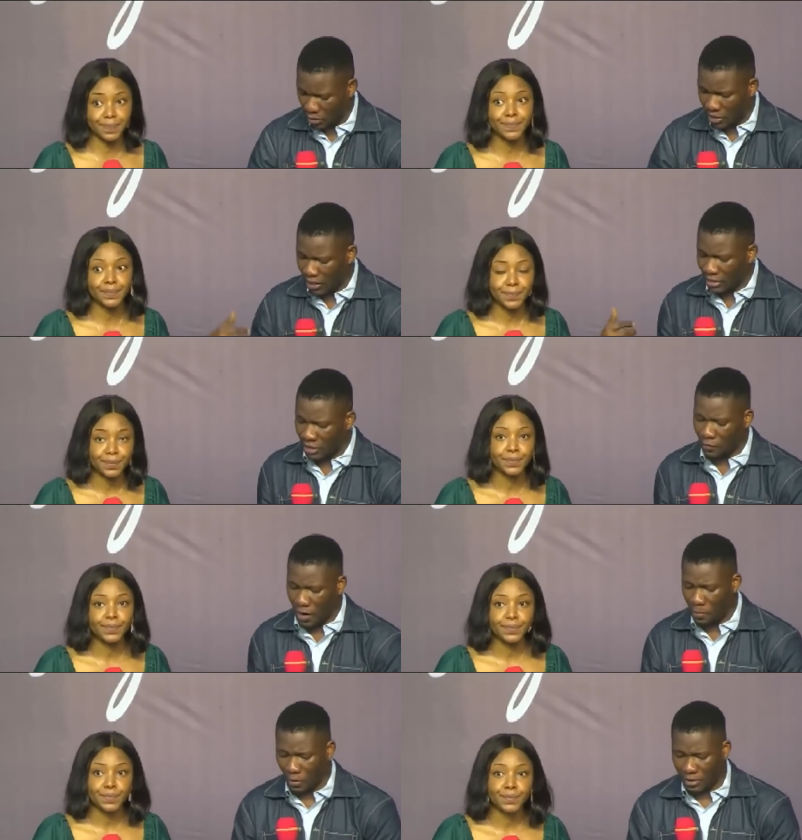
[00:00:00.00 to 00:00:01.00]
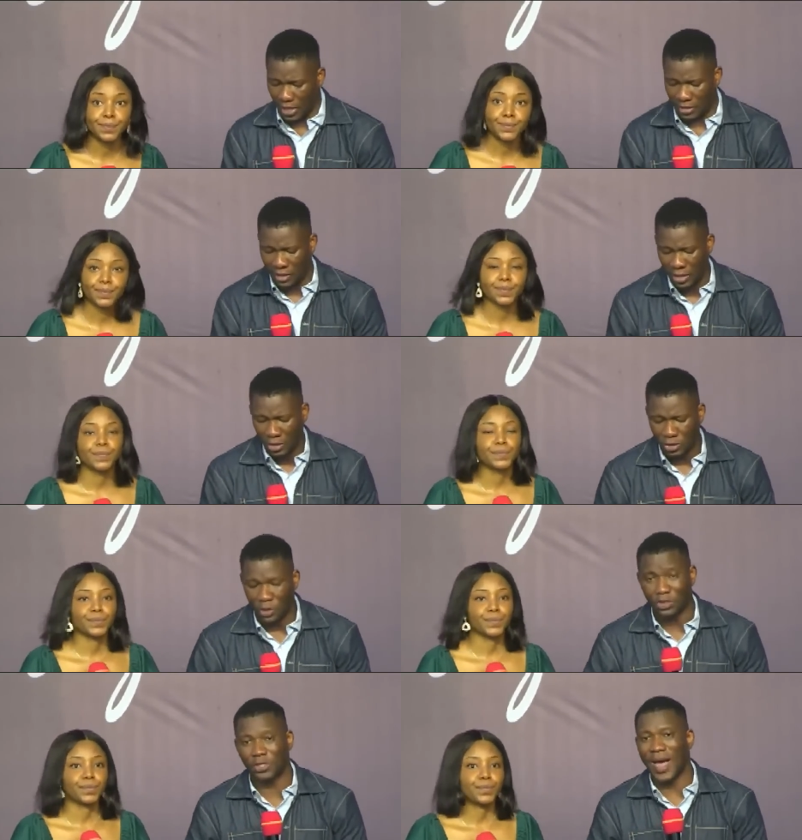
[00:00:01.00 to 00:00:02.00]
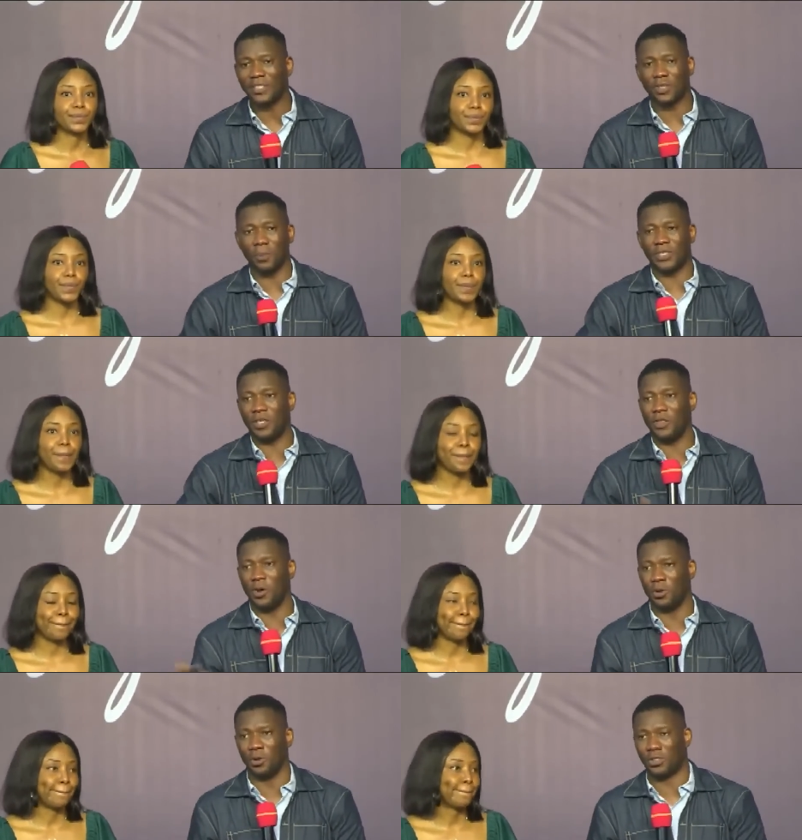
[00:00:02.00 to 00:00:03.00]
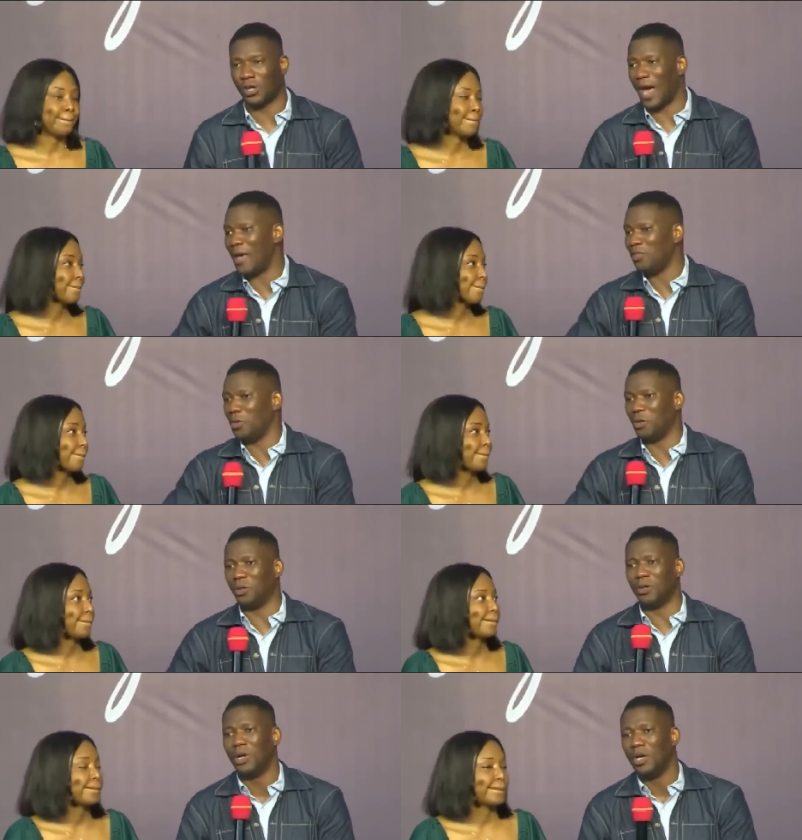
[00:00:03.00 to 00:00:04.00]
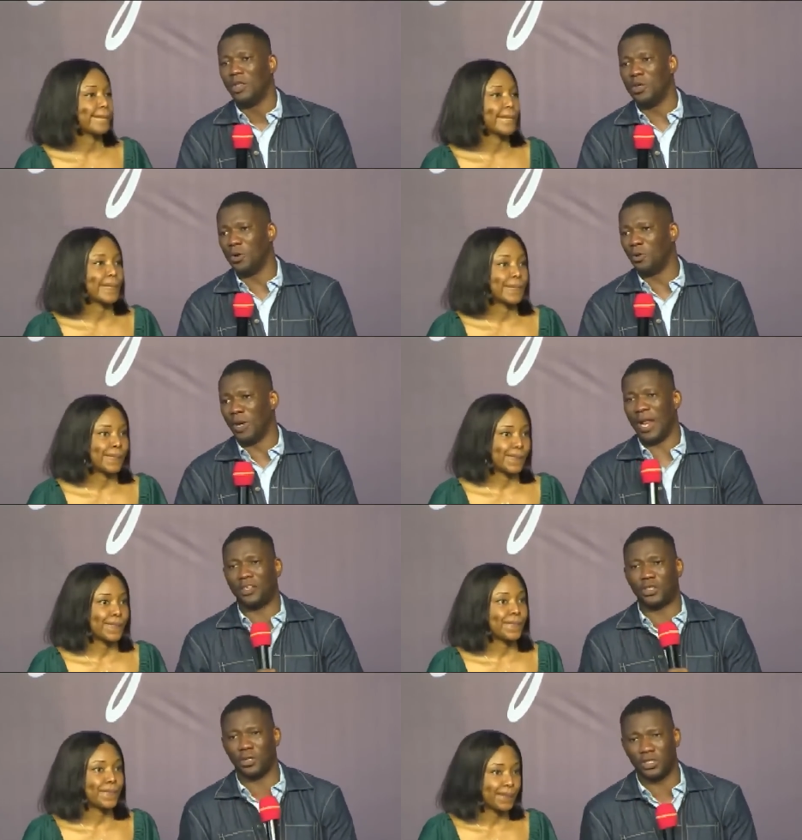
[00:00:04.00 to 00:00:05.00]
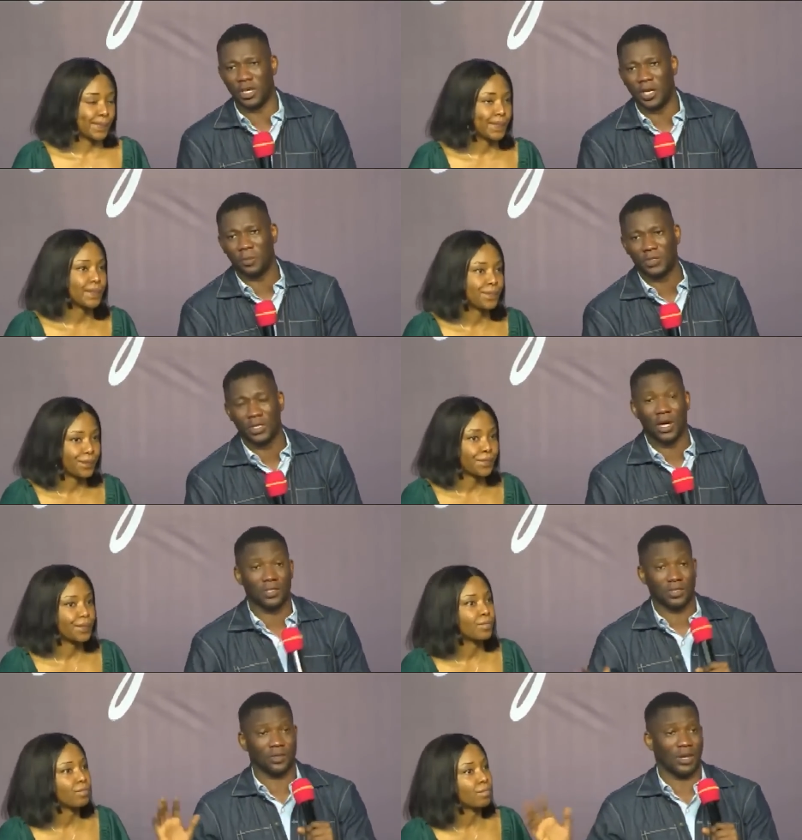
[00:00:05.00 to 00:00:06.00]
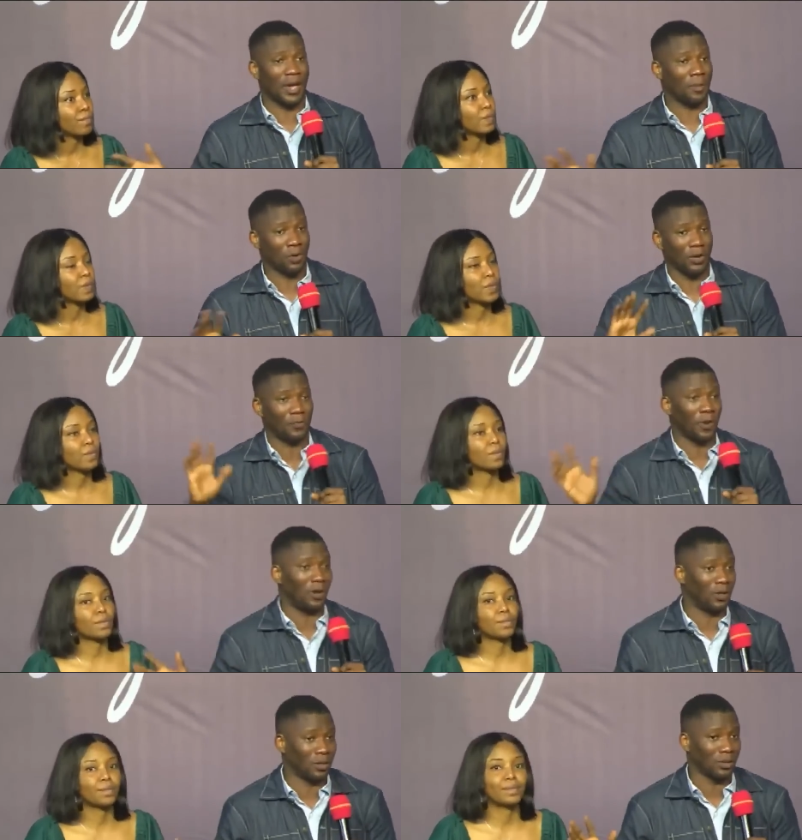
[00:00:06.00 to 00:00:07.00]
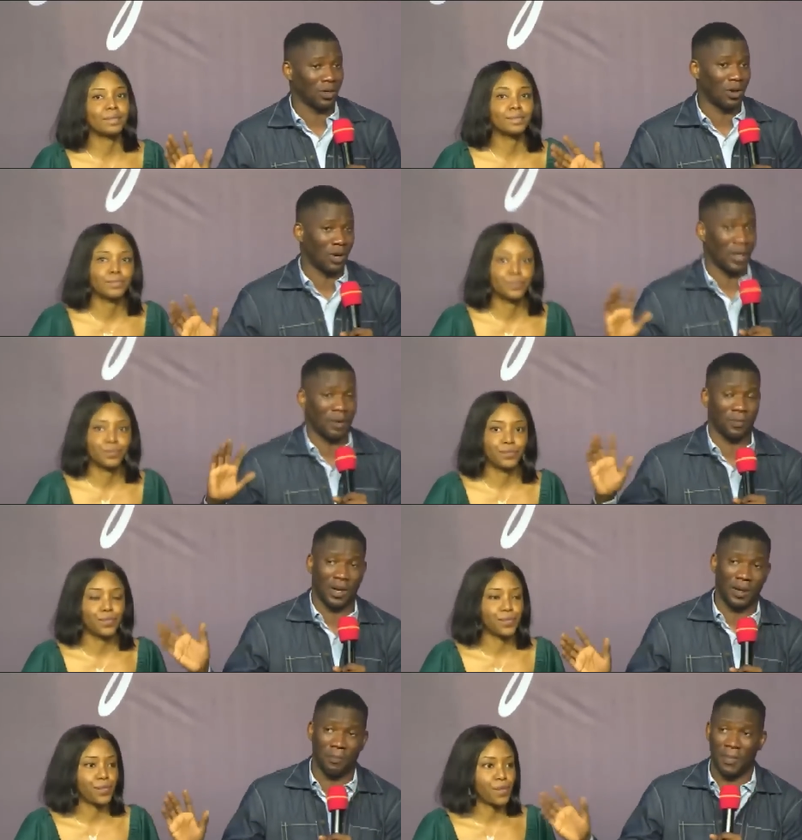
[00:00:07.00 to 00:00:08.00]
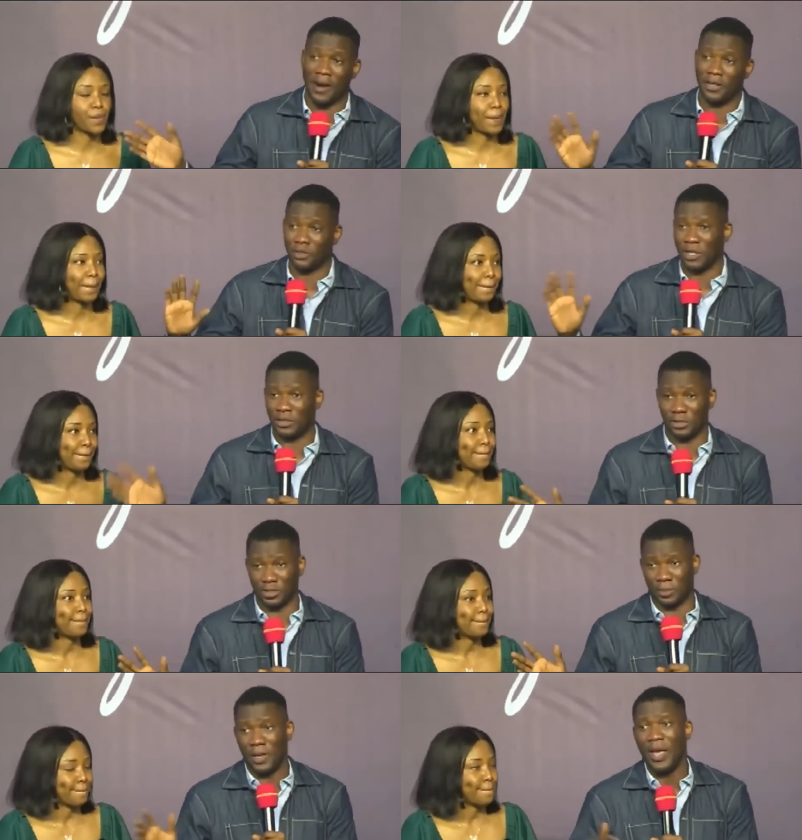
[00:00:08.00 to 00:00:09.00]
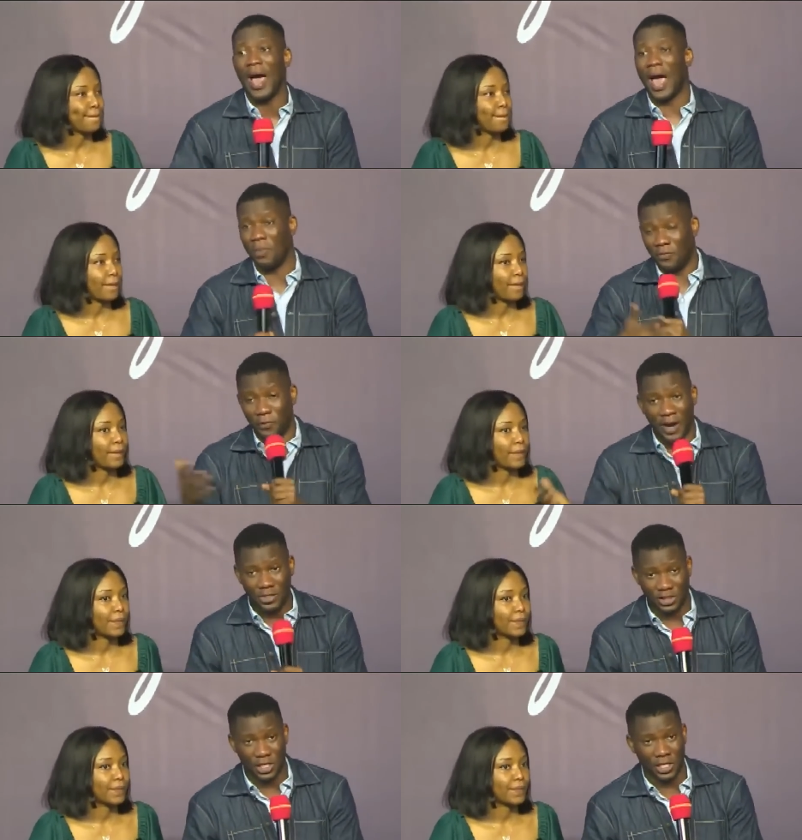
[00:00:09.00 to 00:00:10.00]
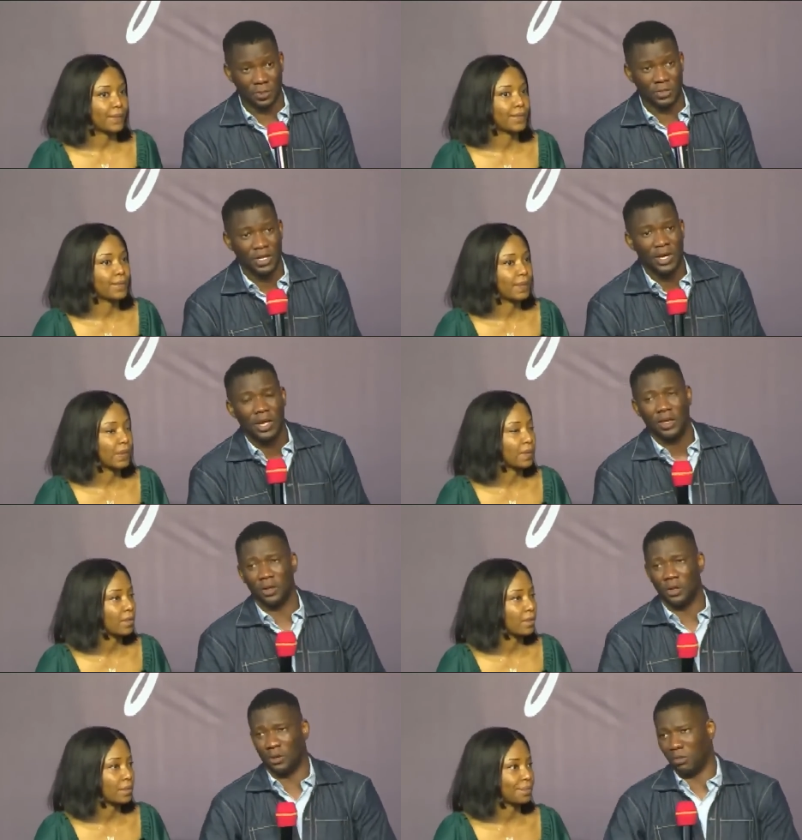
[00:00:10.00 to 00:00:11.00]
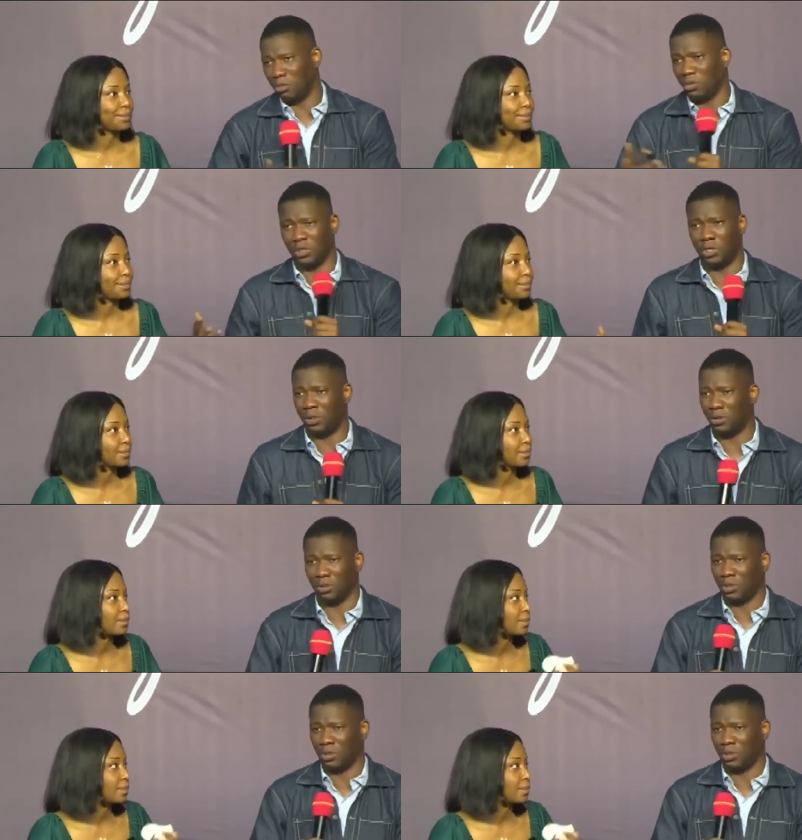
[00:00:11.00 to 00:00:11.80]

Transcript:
Speaker 1: it is very important. So try something new. Try new new relationships. Not uh, going for uh, marriage relationship. I mean, friendships, you know, you know,